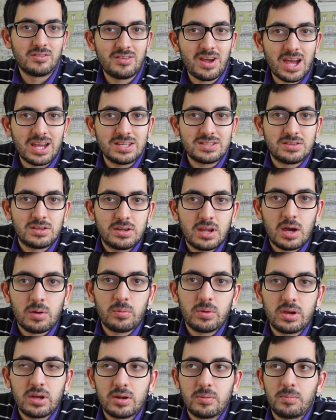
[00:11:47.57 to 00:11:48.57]
Right, so now
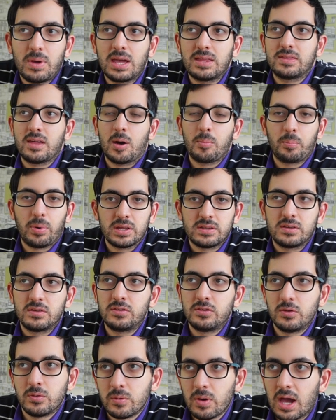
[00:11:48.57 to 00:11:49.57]
we're going to make that
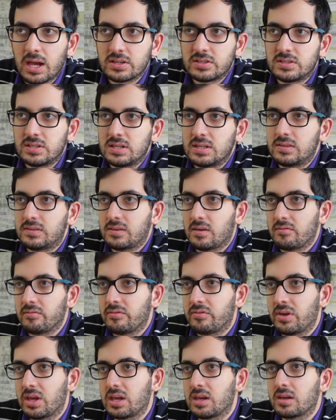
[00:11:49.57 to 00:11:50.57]
button do actually
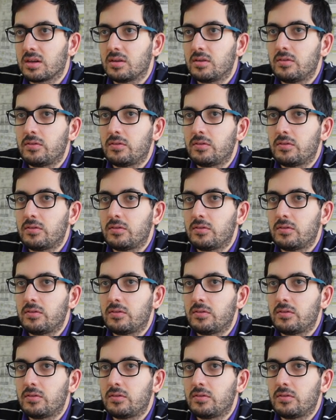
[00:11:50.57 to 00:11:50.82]
something.